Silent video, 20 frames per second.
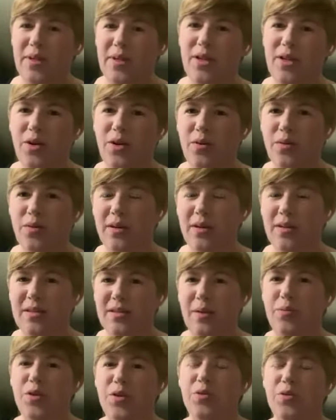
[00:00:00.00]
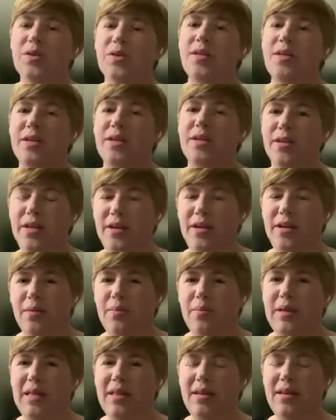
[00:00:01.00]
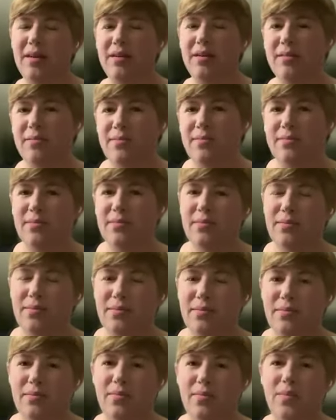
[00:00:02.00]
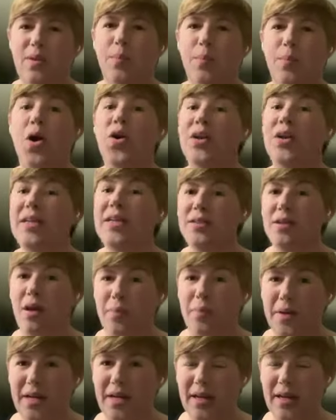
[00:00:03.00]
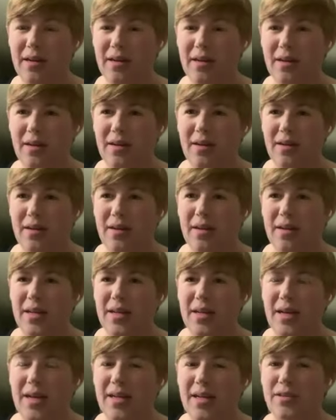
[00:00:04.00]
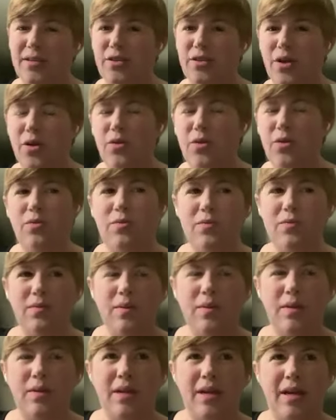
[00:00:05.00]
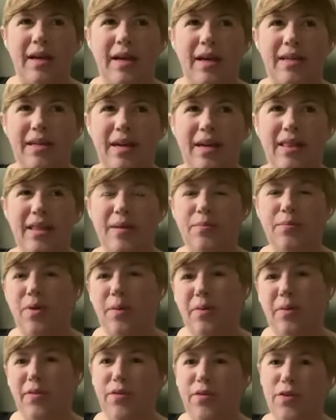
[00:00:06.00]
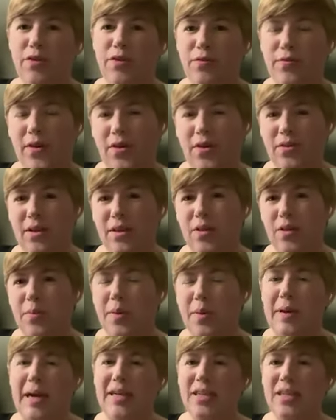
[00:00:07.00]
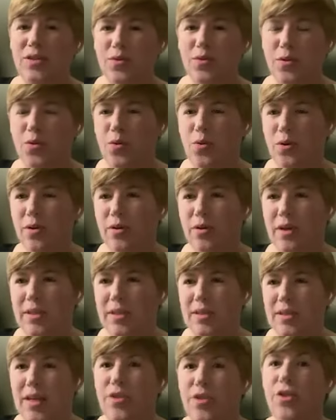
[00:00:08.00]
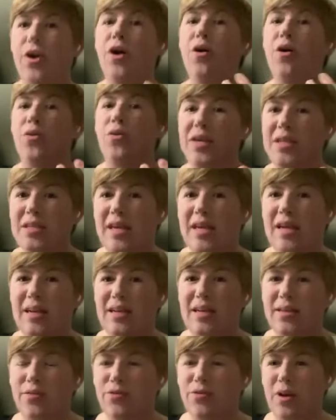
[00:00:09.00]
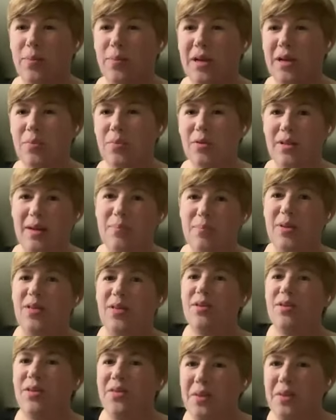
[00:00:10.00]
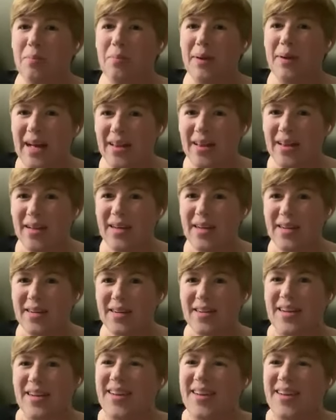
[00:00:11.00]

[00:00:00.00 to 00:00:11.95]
and someone who was clearly going to be the party's nominee, and so I think probably voters felt a little bit backed into a corner because they know these candidates have dropped out, but they're like, but they're on the ballot.